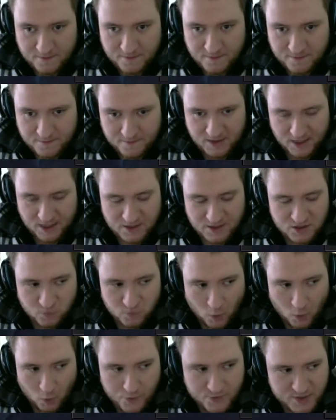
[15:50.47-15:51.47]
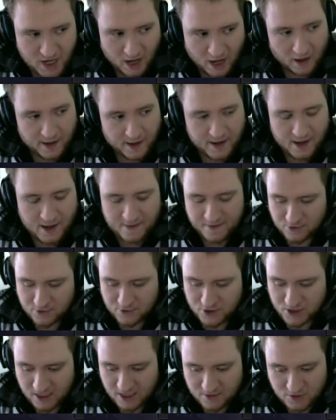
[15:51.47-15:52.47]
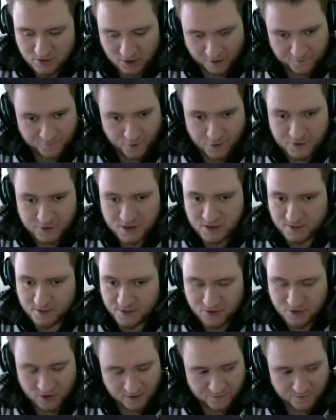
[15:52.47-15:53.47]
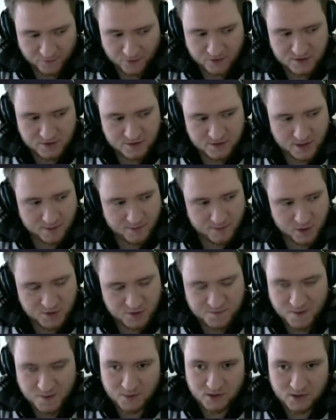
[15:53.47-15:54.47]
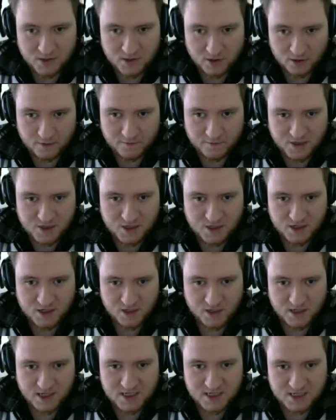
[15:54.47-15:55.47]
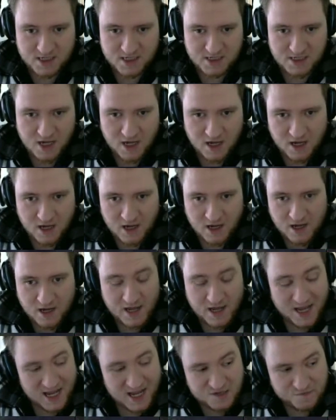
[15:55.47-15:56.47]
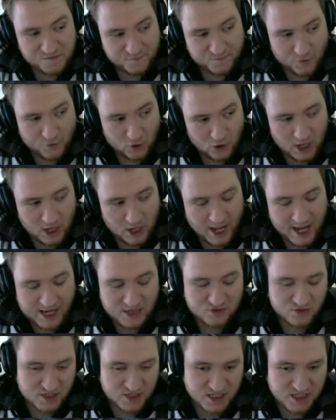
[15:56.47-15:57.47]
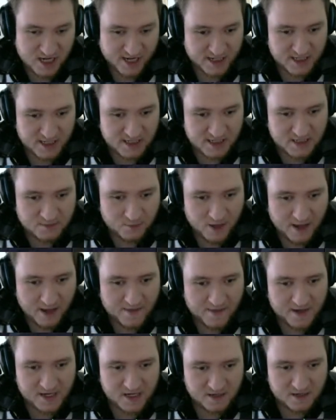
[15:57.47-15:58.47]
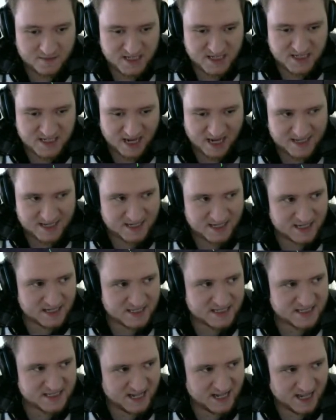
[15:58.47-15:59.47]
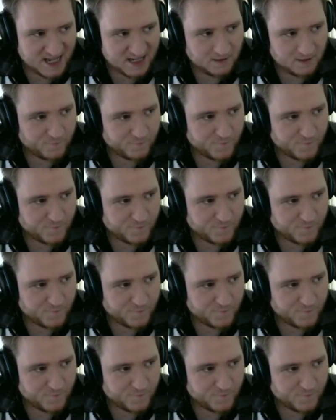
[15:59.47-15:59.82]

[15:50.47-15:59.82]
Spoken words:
they just won't die, and they'll just keep trying to focus them and trying to focus them. And most people will tunnel vision on this, and it's 4 extra seconds where they're going to be standing still for